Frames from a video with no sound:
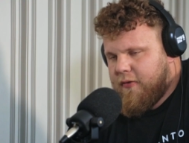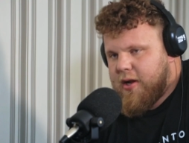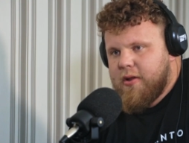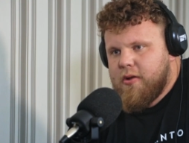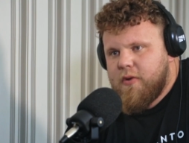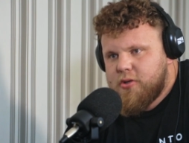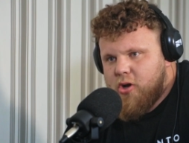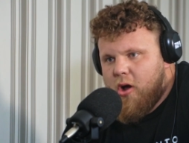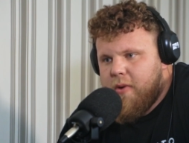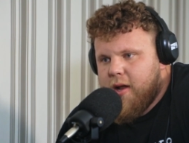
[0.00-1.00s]
think with
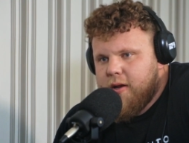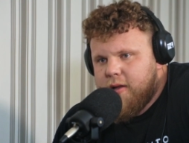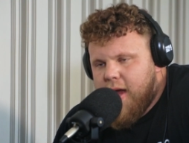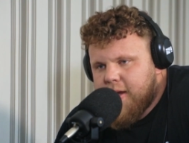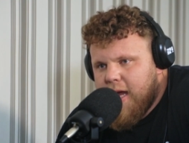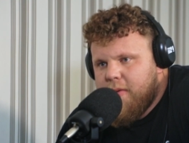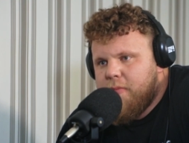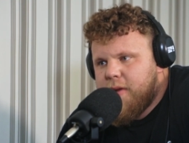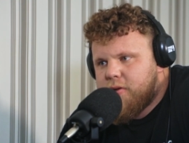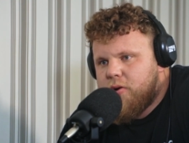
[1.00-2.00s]
strongman, that came
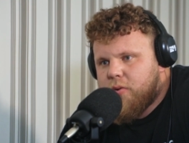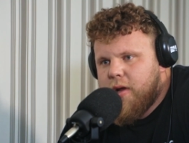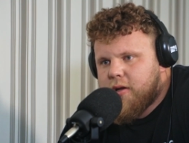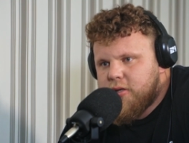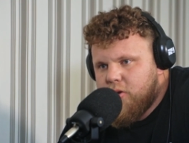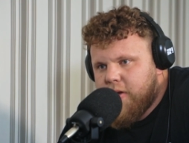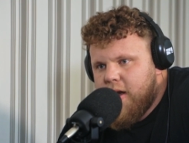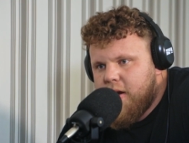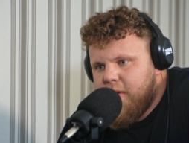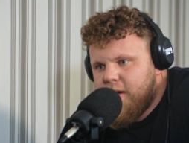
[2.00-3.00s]
on me so quick because Luke
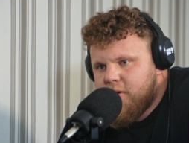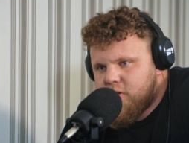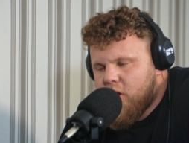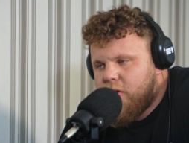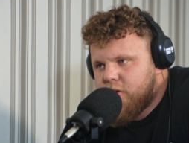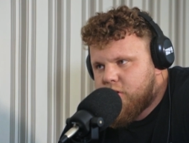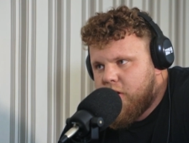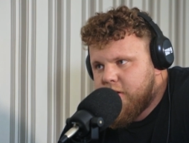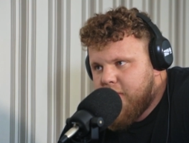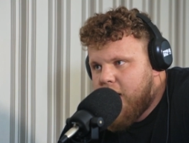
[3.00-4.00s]
entered me into Scotland's
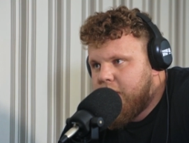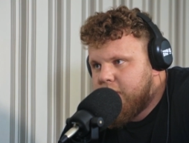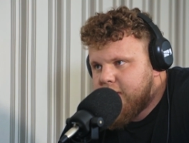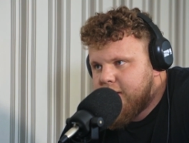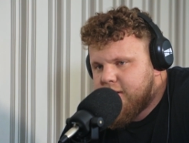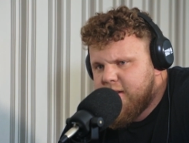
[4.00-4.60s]
Strongest Man when I was like